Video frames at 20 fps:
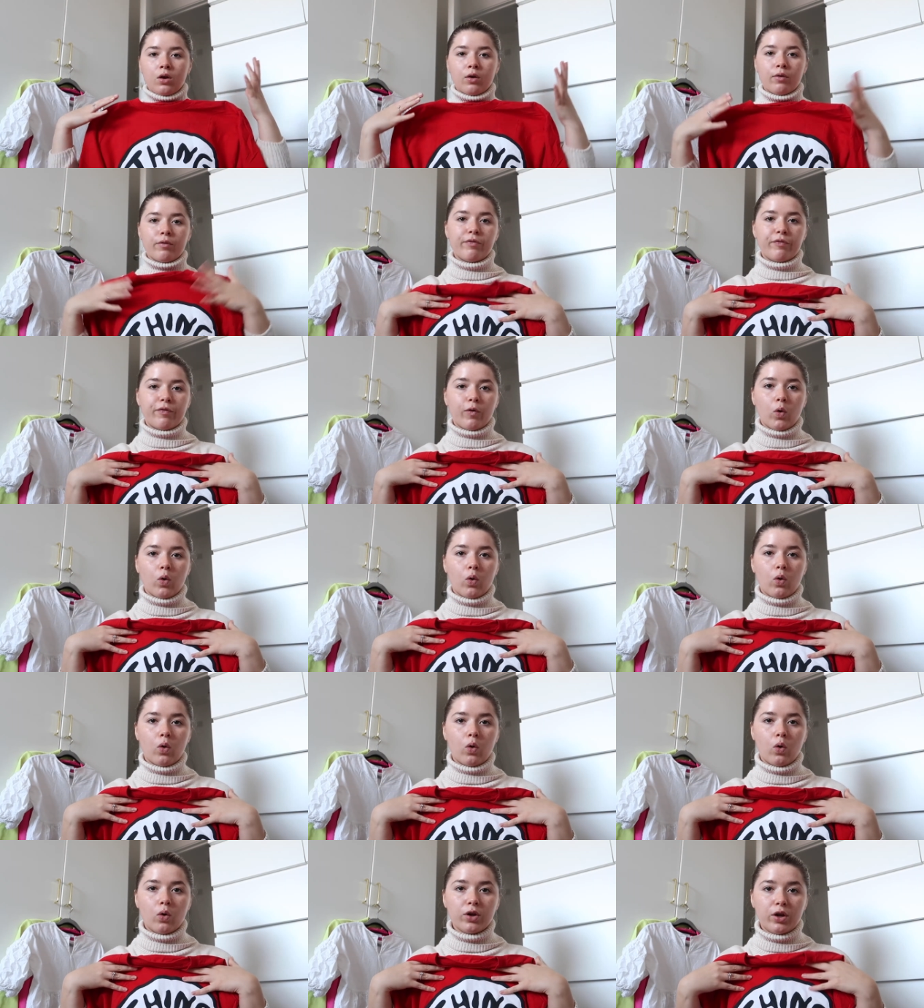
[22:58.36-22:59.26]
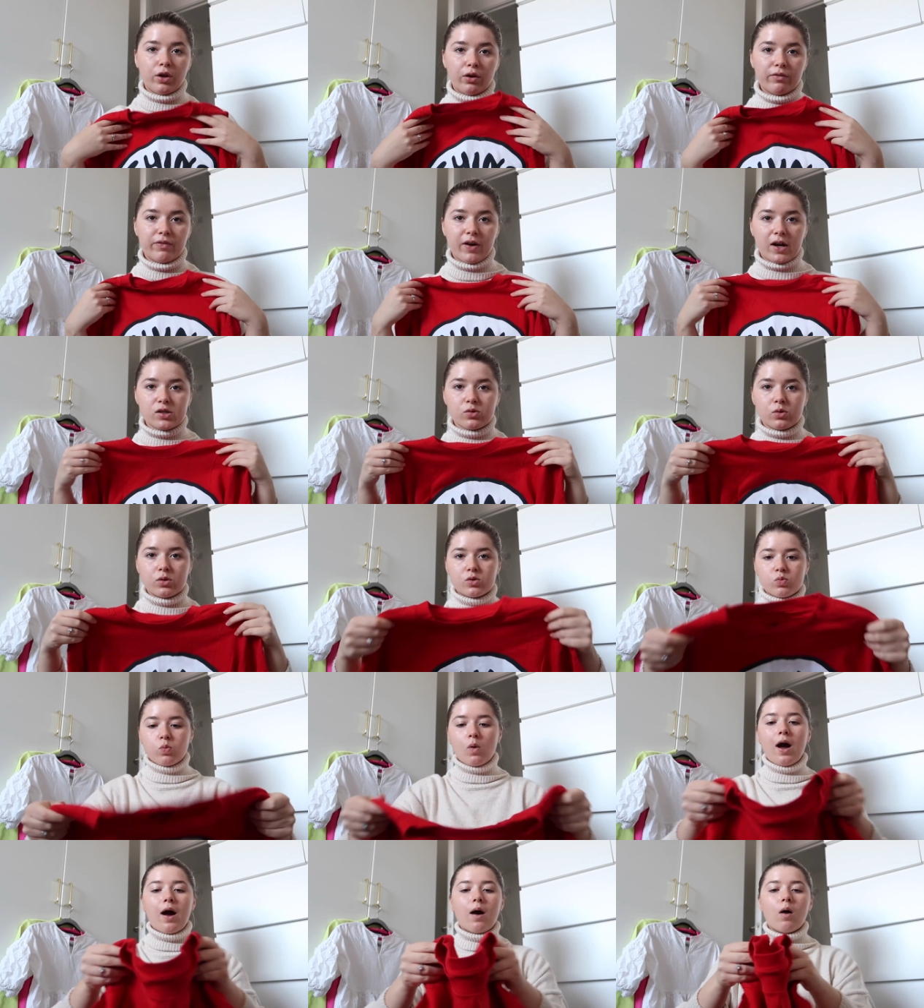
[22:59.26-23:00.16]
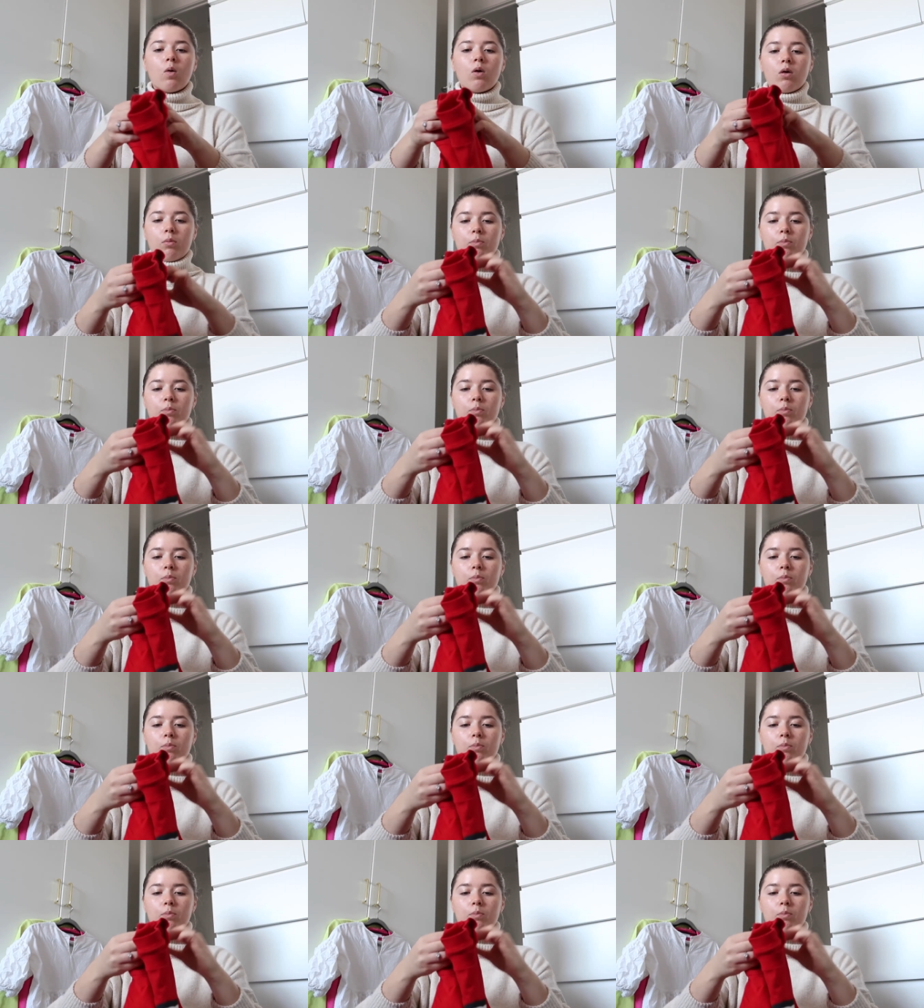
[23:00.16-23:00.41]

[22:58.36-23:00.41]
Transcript: for Universal as well.